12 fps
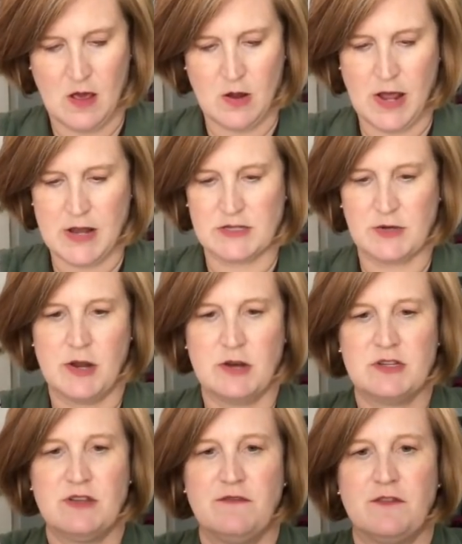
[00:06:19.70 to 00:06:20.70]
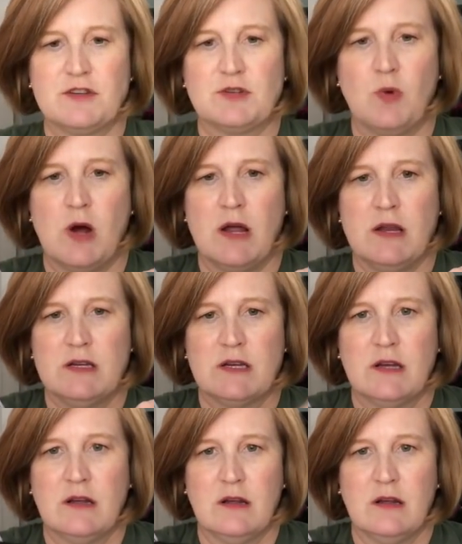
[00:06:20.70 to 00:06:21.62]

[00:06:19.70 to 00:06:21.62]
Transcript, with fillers: Okay, so here's the first wand.